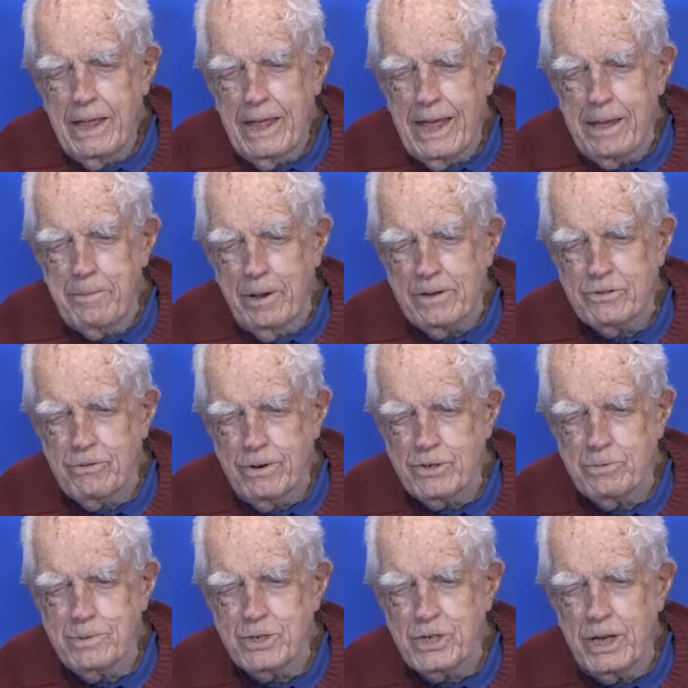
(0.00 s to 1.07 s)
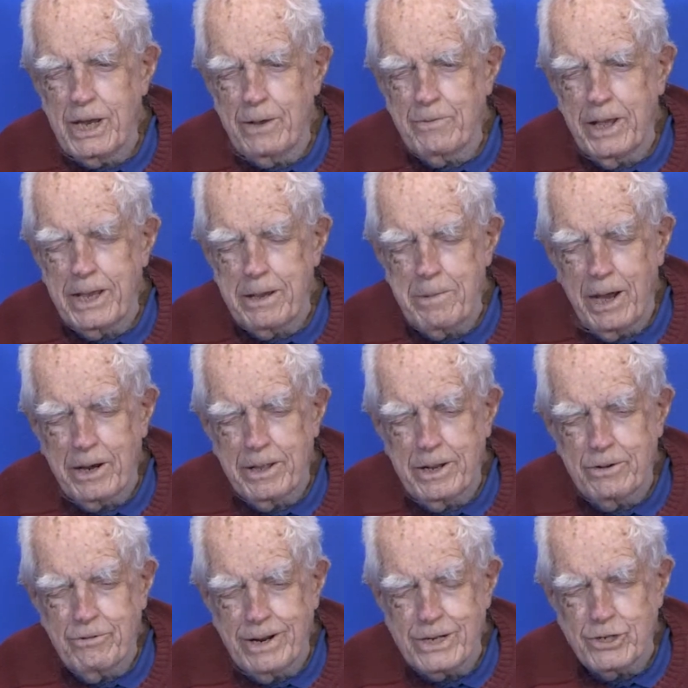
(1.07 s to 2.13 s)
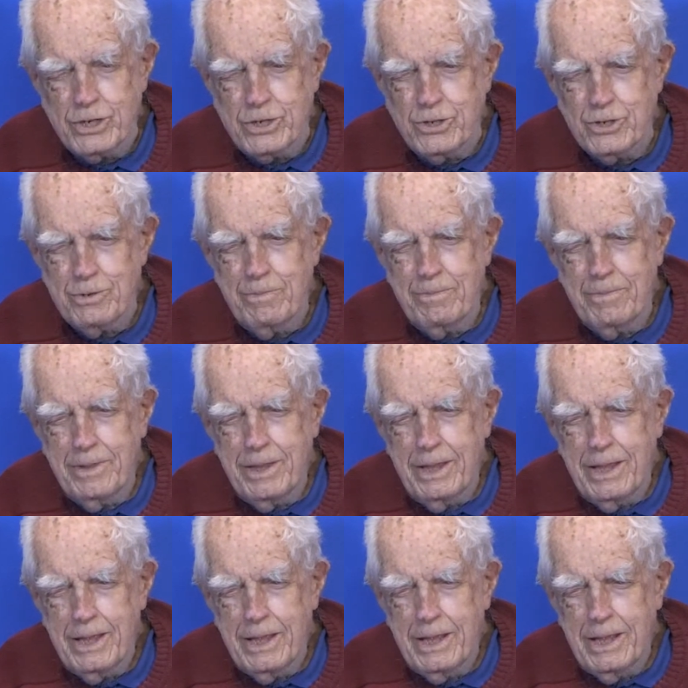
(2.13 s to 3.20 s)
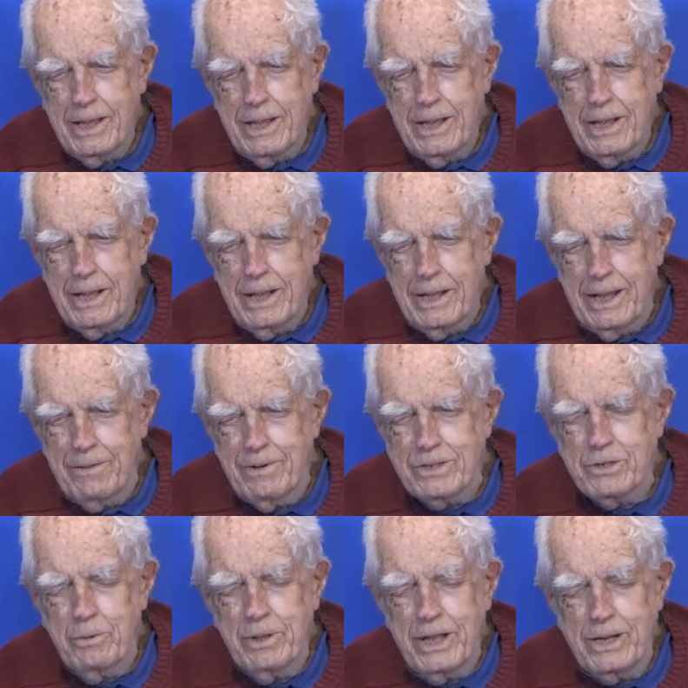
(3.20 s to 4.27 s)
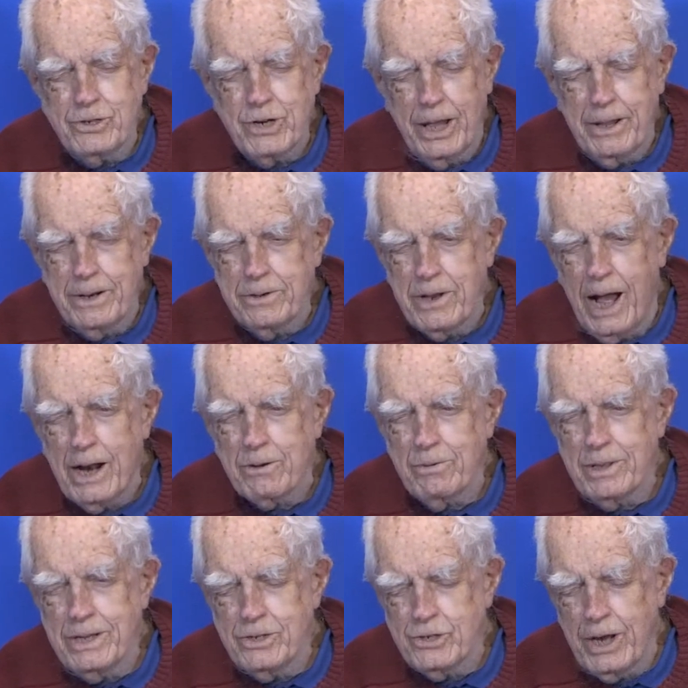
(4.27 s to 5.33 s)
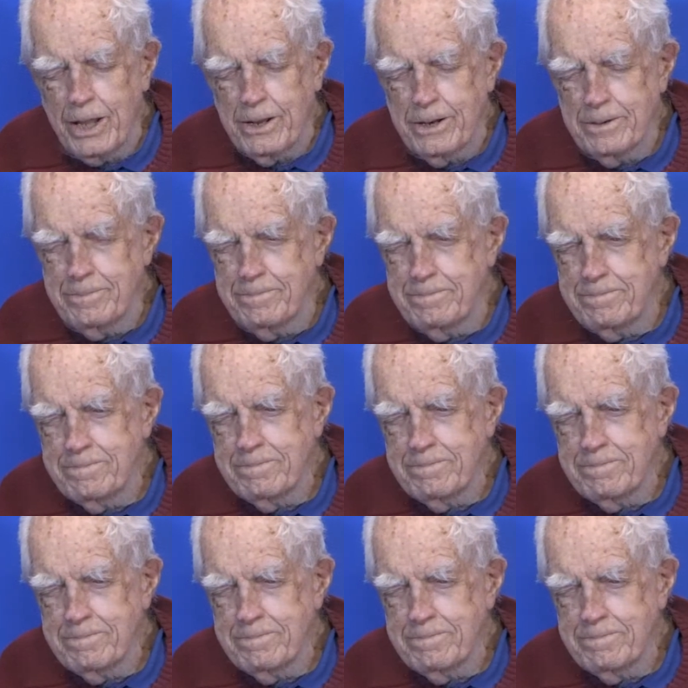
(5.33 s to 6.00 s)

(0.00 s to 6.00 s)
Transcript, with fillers: And because Christmas Eve, they came out of their trenches, they visited with each other and talked with each other and